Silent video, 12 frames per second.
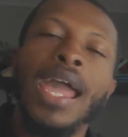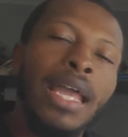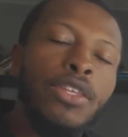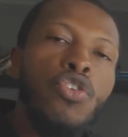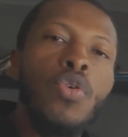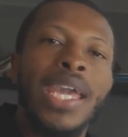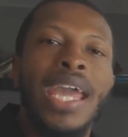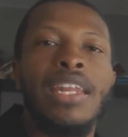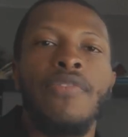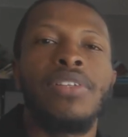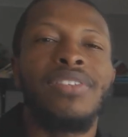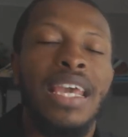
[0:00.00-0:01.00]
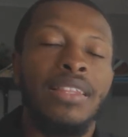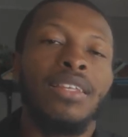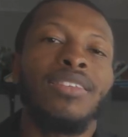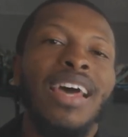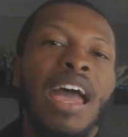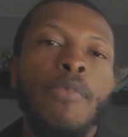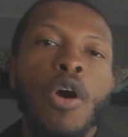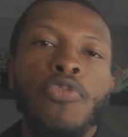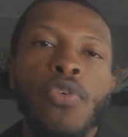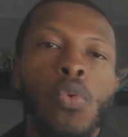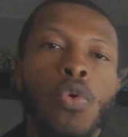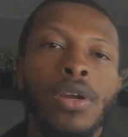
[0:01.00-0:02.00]
And you can't even take the time
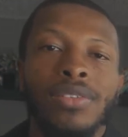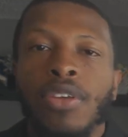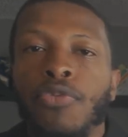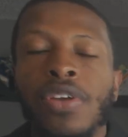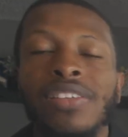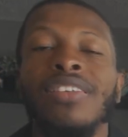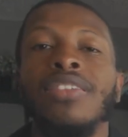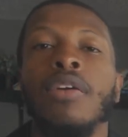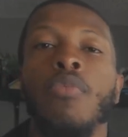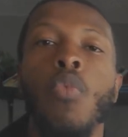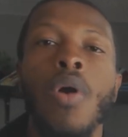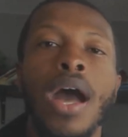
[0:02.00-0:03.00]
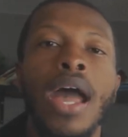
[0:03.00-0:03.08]
off of work to visit them.